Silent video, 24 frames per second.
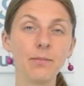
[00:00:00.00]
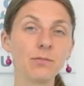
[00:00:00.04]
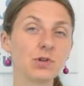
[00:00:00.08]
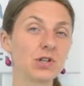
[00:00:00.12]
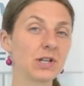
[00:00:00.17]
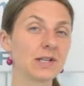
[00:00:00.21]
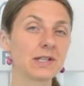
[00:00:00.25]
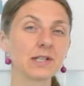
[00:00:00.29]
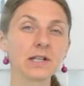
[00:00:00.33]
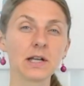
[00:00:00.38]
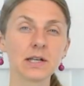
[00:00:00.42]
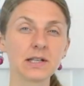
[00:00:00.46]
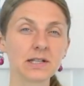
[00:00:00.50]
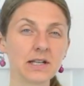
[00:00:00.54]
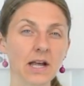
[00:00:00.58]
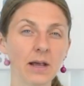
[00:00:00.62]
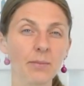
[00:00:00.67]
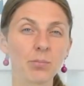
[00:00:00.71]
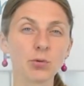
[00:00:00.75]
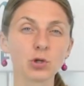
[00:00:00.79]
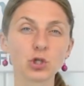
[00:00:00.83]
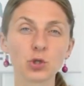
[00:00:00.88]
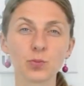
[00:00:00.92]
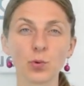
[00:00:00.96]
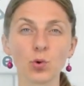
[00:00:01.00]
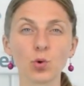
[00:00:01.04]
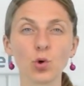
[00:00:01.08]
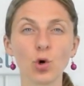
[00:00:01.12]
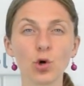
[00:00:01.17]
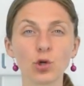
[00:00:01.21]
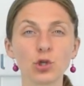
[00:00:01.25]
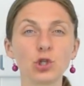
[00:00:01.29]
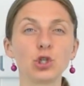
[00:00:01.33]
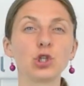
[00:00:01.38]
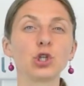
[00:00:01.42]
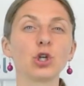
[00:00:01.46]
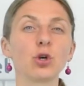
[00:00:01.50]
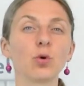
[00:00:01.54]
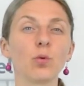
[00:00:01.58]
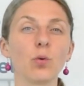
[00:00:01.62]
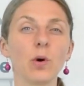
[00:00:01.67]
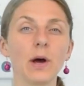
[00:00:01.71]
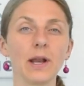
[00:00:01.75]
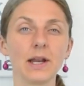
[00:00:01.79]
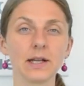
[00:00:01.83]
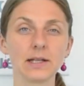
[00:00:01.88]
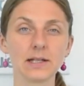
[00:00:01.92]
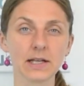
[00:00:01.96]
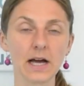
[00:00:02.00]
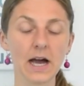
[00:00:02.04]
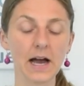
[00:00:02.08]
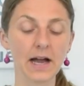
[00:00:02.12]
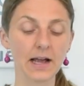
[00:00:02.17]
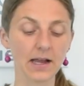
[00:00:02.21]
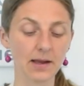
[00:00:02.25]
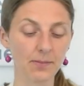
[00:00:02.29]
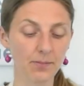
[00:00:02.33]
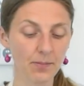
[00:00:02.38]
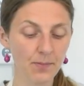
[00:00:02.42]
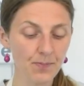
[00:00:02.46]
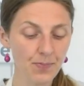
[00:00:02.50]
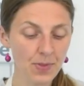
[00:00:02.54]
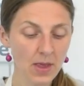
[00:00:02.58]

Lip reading: just a tablespoon or 2 at a time.